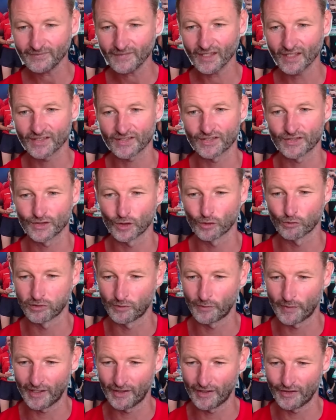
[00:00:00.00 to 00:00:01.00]
this is all
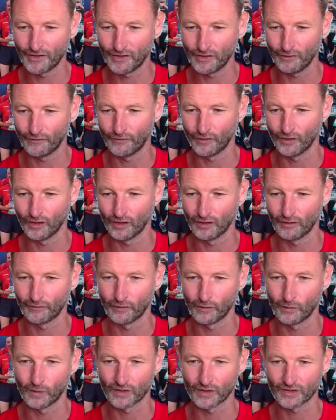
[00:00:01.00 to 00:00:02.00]
preparing you for
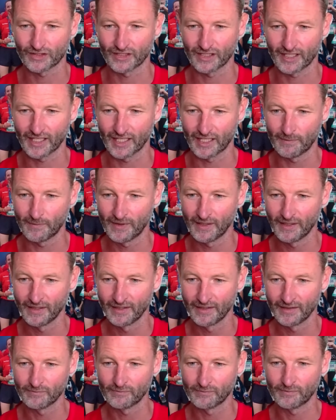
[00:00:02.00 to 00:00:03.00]
what's to come.
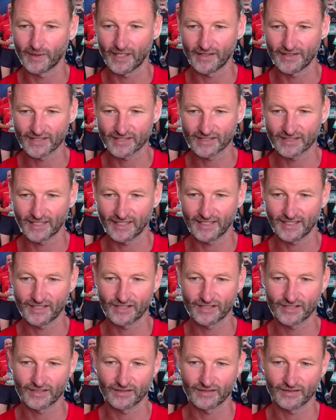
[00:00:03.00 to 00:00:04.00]
By this
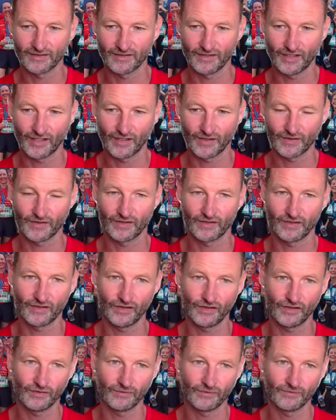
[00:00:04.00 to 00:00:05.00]
stage,
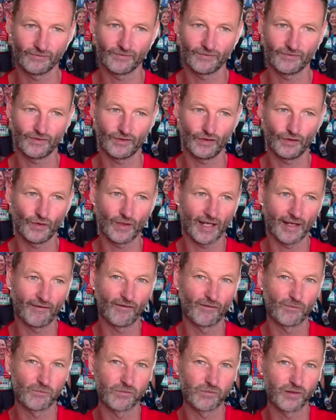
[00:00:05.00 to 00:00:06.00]
you
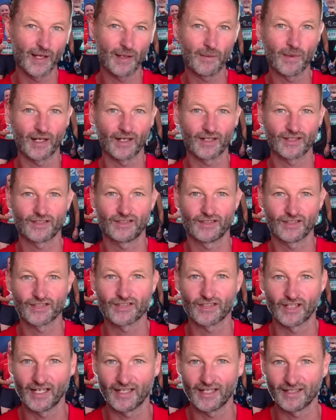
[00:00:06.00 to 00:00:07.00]
have pretty much
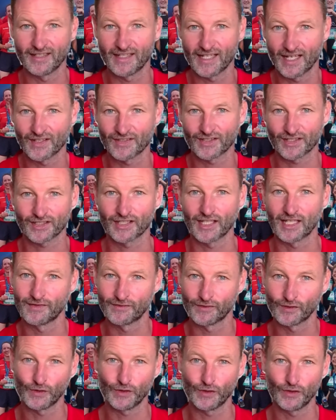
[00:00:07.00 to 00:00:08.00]
decided how
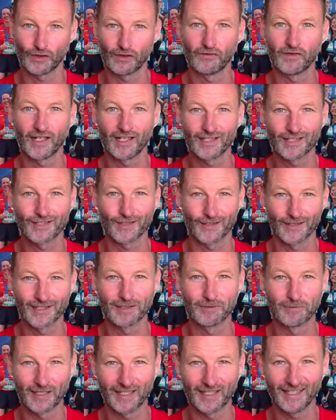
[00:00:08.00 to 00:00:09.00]
successful your event is going
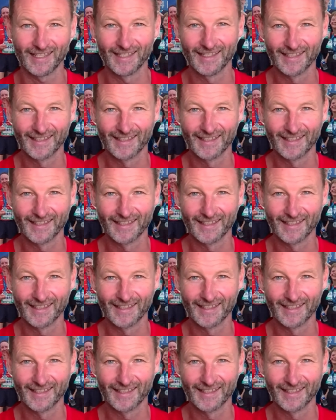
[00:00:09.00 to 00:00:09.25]
to be.